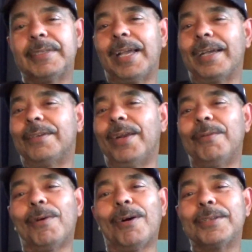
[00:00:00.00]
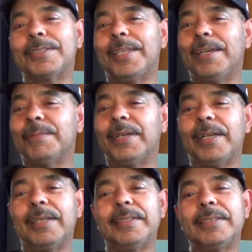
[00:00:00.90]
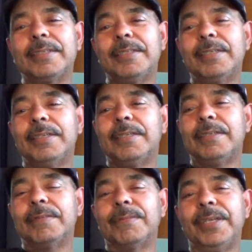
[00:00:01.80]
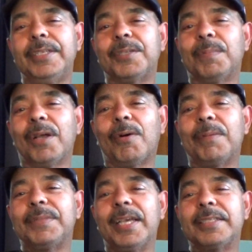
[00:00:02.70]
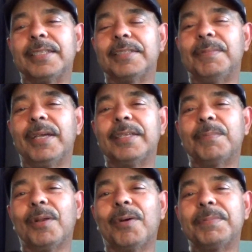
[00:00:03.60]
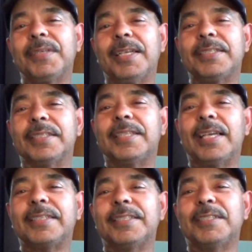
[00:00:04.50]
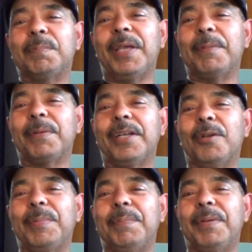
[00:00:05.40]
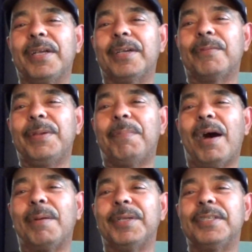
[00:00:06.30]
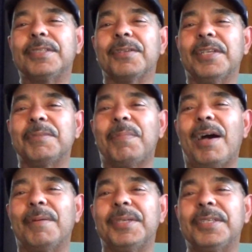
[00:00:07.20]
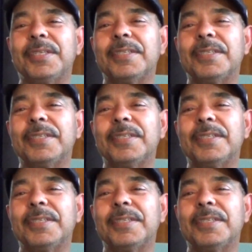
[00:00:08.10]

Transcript: Got great walls there, man. We need to blow up Texas, man. Blow up Texas. Texas is big, but it'll be bigger if we bomb it. So let's bomb it.